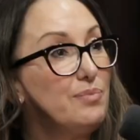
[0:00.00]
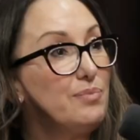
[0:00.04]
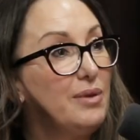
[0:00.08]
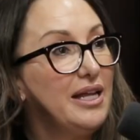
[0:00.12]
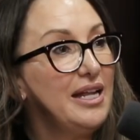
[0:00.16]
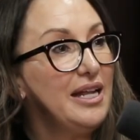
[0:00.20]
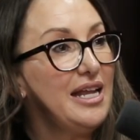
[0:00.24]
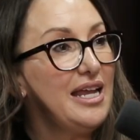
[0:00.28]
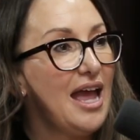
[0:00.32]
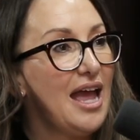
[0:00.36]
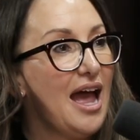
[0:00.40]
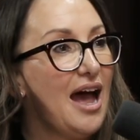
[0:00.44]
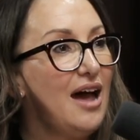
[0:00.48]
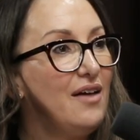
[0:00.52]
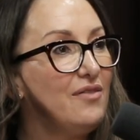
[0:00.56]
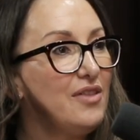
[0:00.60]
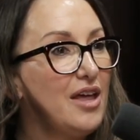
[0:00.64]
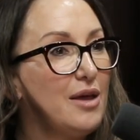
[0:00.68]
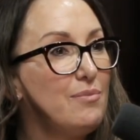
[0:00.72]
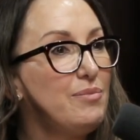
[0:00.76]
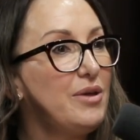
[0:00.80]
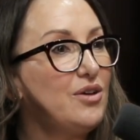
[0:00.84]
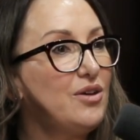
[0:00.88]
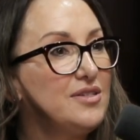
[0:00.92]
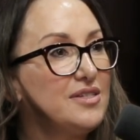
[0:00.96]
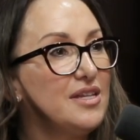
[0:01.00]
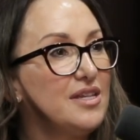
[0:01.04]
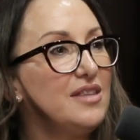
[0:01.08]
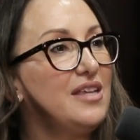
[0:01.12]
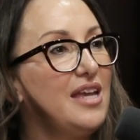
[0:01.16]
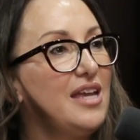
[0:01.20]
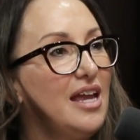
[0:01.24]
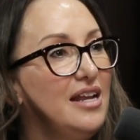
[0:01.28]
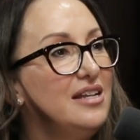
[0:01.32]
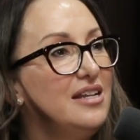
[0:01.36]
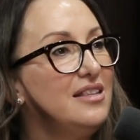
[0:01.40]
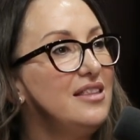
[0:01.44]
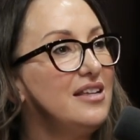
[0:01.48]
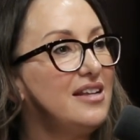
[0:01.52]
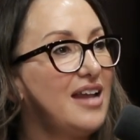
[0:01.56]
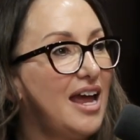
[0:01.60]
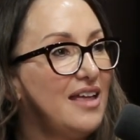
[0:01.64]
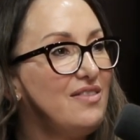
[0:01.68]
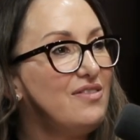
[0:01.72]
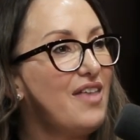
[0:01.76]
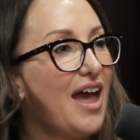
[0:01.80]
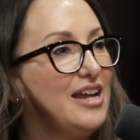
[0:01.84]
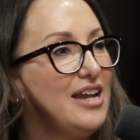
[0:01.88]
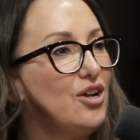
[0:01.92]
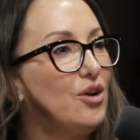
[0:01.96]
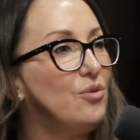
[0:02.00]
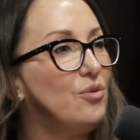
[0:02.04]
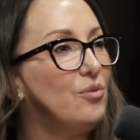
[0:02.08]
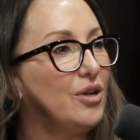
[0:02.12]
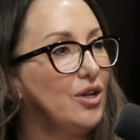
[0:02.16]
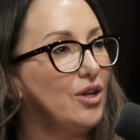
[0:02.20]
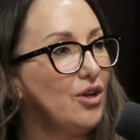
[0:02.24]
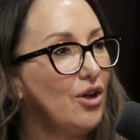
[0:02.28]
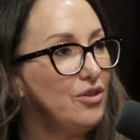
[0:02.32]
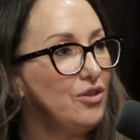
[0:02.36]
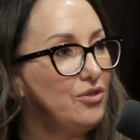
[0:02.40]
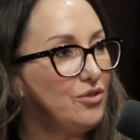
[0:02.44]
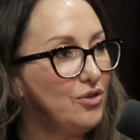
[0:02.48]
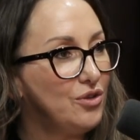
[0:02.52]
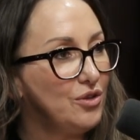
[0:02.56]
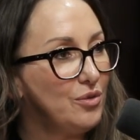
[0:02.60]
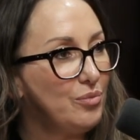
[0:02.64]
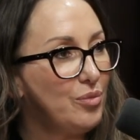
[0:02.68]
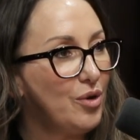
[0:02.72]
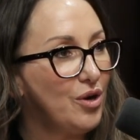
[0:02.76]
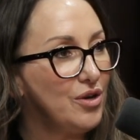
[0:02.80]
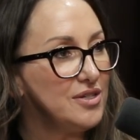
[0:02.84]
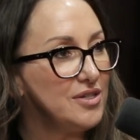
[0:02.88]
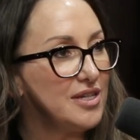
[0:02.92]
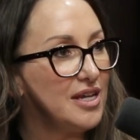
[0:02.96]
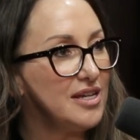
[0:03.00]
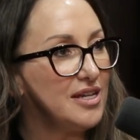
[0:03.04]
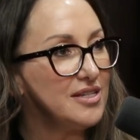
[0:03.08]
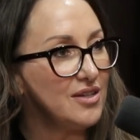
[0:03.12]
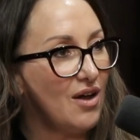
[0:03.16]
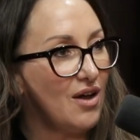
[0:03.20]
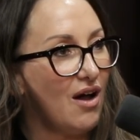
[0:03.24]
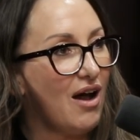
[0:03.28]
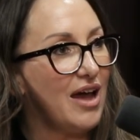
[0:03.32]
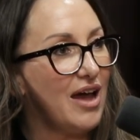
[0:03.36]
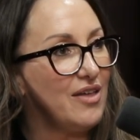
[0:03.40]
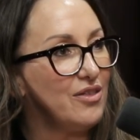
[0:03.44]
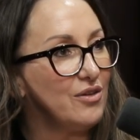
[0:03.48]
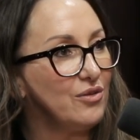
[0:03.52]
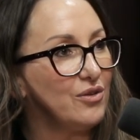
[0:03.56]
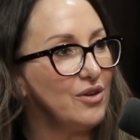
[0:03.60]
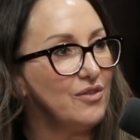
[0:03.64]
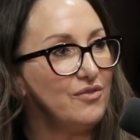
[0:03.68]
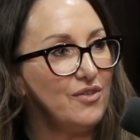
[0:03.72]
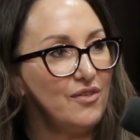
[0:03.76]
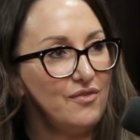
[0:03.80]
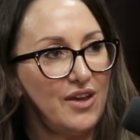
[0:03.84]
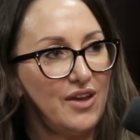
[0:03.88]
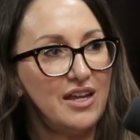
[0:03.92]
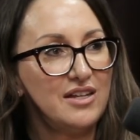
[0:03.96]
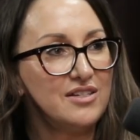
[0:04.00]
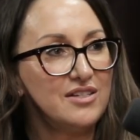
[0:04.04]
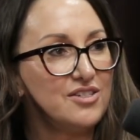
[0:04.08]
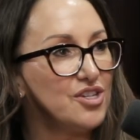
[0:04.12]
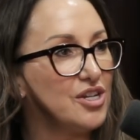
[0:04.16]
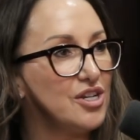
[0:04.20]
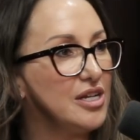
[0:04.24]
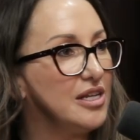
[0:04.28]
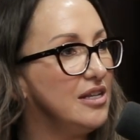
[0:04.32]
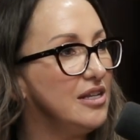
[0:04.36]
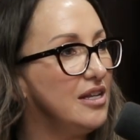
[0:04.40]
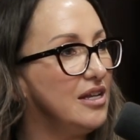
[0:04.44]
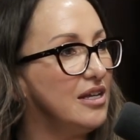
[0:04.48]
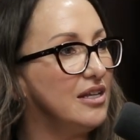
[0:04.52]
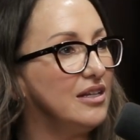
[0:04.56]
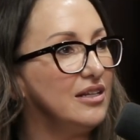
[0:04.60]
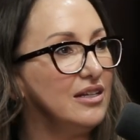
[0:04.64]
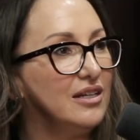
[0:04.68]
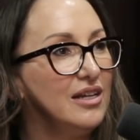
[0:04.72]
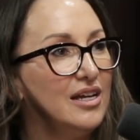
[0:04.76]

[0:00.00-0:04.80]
plenty out there because at the end of the day, they don't want to go through the process either of eviction